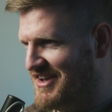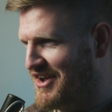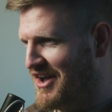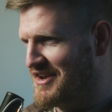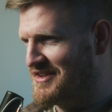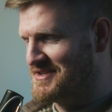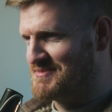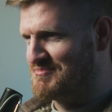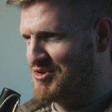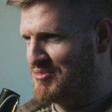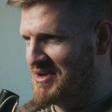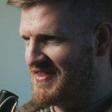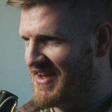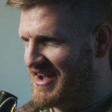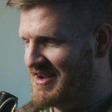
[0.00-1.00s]
kind of doesn't
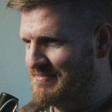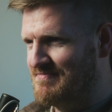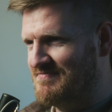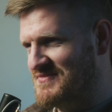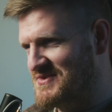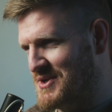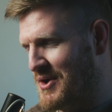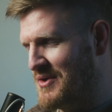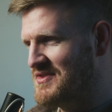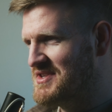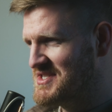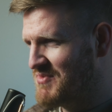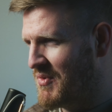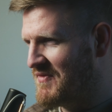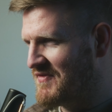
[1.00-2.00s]
permit that. So this
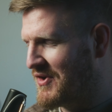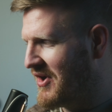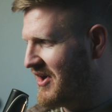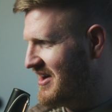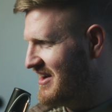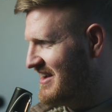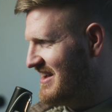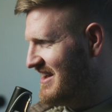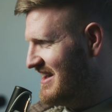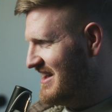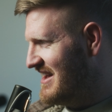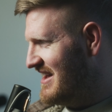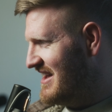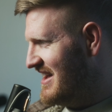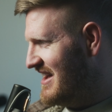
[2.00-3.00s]
is what we've got.
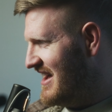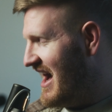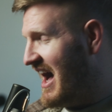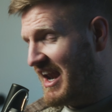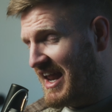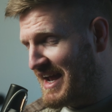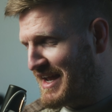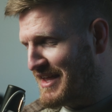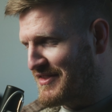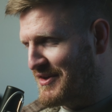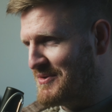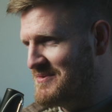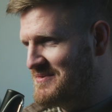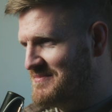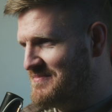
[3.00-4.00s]
I like it though.
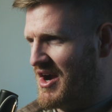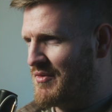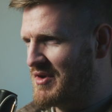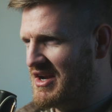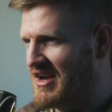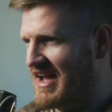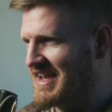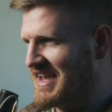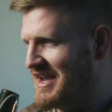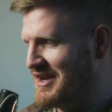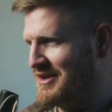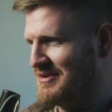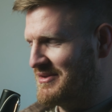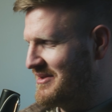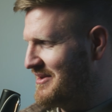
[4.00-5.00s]
I really like
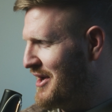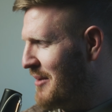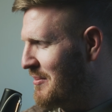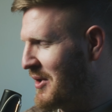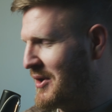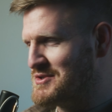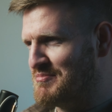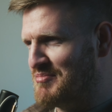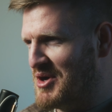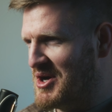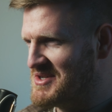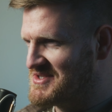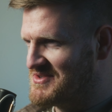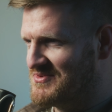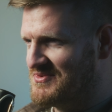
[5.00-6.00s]
getting up close and
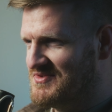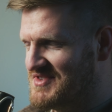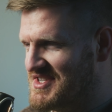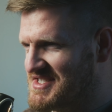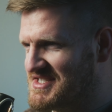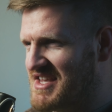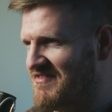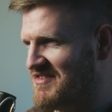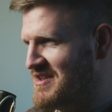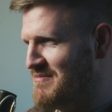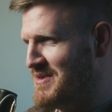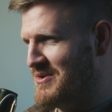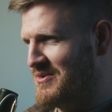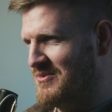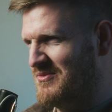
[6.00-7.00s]
personal. This
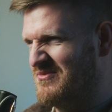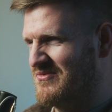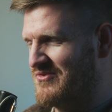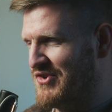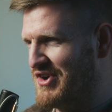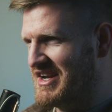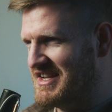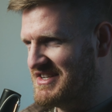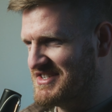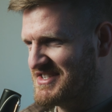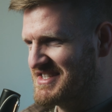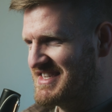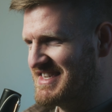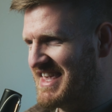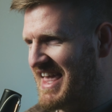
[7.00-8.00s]
70mm really
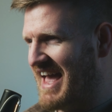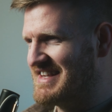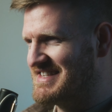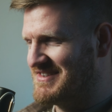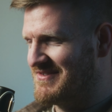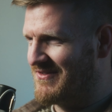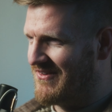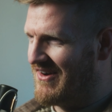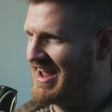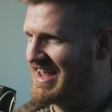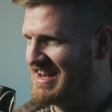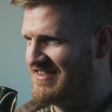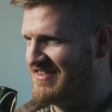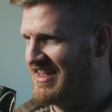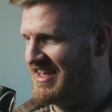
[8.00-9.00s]
just gets right
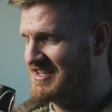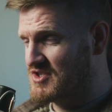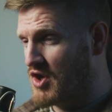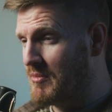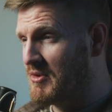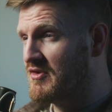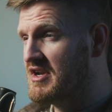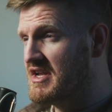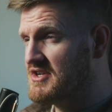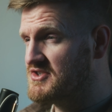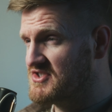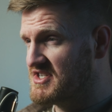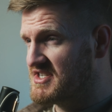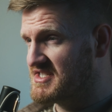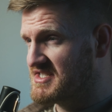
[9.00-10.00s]
in there. So I'll be really
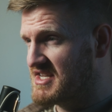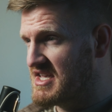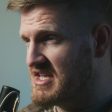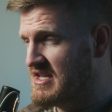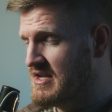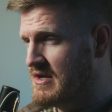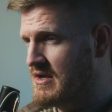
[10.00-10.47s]
interested to see.